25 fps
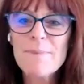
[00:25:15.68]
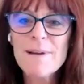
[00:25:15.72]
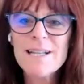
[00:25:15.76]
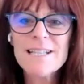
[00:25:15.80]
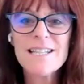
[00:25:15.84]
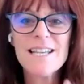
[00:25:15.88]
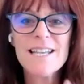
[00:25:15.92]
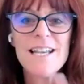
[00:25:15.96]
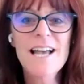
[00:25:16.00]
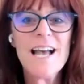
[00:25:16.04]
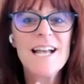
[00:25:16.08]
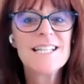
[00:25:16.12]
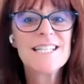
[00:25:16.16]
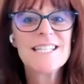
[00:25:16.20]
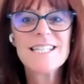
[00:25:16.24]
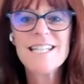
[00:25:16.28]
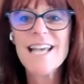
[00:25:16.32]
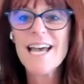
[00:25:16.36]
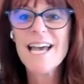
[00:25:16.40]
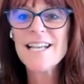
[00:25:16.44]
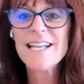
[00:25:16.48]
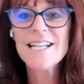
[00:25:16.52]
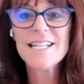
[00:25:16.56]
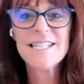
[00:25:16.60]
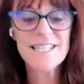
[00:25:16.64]
about that.
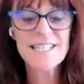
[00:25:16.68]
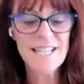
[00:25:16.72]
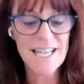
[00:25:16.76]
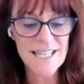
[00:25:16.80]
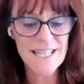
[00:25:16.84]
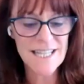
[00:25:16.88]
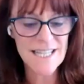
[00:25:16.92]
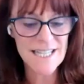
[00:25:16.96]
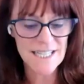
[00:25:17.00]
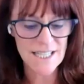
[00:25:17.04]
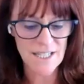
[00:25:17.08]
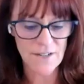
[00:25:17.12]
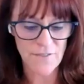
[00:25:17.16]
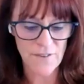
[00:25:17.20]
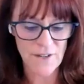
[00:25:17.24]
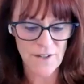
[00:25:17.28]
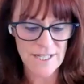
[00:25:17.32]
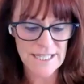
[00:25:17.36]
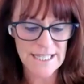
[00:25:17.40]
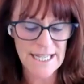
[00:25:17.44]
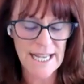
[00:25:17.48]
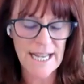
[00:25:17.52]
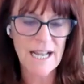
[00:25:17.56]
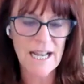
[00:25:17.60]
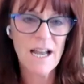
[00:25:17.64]
Say the
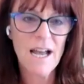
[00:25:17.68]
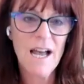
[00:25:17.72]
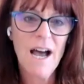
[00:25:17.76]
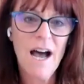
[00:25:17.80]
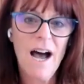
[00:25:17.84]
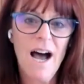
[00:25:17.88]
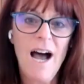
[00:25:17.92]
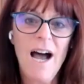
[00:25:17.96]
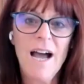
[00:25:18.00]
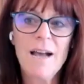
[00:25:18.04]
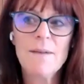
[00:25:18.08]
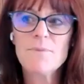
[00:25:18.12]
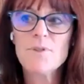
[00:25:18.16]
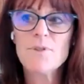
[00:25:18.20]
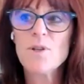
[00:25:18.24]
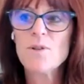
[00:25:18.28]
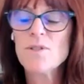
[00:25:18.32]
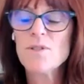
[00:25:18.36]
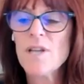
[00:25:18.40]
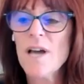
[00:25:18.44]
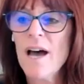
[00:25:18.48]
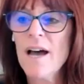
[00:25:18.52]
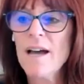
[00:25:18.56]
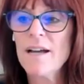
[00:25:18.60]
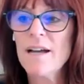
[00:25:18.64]
difference. Like, I'm so
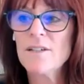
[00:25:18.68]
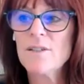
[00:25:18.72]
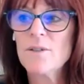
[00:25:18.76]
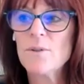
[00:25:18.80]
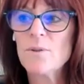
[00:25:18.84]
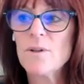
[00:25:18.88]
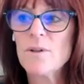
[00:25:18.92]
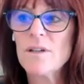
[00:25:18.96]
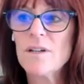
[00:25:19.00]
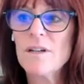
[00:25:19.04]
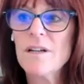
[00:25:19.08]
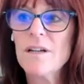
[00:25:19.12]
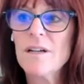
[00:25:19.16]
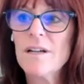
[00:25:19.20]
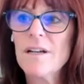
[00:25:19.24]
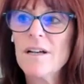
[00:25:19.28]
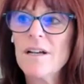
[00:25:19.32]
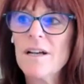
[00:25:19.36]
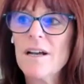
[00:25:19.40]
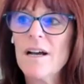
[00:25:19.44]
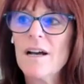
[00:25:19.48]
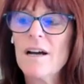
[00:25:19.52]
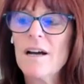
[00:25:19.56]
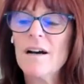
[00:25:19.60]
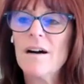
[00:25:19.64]
tired, or
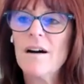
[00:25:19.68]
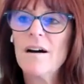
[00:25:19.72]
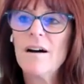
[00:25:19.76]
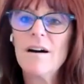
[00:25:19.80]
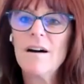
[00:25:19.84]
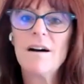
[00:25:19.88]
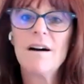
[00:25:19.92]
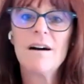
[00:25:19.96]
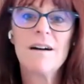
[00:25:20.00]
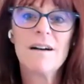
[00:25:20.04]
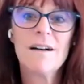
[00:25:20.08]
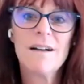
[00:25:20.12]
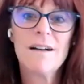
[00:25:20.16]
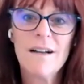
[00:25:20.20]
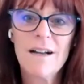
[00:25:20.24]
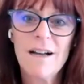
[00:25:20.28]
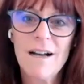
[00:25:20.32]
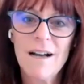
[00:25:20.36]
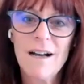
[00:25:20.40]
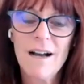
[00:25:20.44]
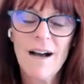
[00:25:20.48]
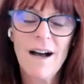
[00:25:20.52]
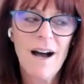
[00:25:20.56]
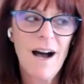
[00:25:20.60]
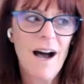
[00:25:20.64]
oh,
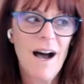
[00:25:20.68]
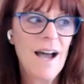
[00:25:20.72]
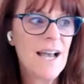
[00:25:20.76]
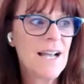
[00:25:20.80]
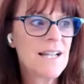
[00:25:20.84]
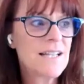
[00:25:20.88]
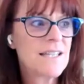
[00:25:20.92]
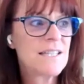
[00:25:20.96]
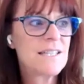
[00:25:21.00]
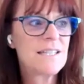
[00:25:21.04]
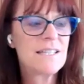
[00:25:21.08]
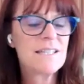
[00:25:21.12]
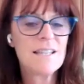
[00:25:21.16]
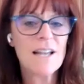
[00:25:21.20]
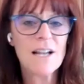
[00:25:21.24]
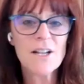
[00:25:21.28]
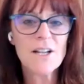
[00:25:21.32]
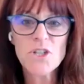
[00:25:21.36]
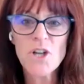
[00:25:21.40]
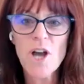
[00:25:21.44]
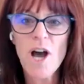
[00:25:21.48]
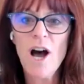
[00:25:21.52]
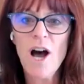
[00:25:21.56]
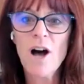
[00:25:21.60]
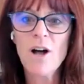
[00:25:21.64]
I had
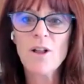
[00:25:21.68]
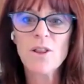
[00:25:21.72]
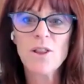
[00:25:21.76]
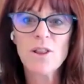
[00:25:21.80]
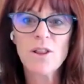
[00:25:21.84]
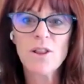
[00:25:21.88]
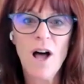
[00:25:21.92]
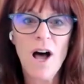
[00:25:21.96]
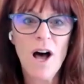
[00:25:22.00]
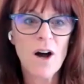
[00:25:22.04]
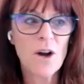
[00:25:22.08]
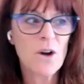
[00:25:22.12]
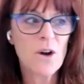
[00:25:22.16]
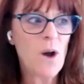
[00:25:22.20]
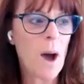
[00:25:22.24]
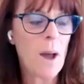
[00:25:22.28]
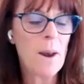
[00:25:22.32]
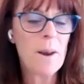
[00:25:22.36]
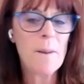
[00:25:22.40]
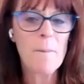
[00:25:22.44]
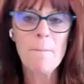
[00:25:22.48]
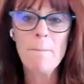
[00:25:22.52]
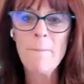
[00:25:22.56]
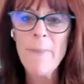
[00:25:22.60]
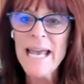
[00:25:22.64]
such an
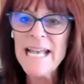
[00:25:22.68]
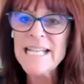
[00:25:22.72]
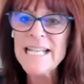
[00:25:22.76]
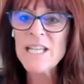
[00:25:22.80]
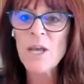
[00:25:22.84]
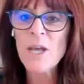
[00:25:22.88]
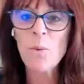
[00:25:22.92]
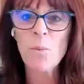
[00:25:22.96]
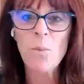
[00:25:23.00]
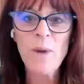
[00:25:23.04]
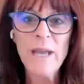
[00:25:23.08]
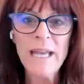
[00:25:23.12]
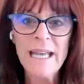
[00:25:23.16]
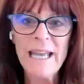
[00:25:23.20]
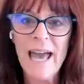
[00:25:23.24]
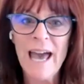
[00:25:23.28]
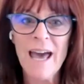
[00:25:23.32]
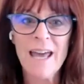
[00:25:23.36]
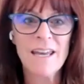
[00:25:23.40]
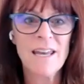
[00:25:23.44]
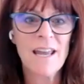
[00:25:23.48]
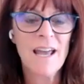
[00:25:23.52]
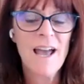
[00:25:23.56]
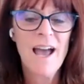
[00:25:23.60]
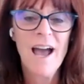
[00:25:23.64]
amazing
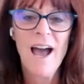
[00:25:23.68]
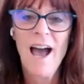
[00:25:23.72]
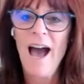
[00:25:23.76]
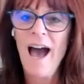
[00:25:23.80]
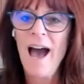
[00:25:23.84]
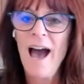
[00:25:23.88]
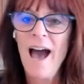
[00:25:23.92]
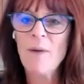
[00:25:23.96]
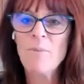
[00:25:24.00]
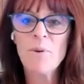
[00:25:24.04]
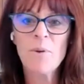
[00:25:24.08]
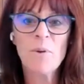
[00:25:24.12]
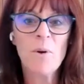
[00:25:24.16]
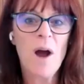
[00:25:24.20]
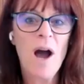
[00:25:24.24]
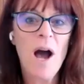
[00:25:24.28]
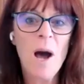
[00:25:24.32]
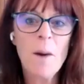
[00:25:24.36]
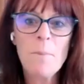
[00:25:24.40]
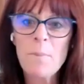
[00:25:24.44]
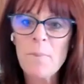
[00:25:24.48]
weekend, and we were up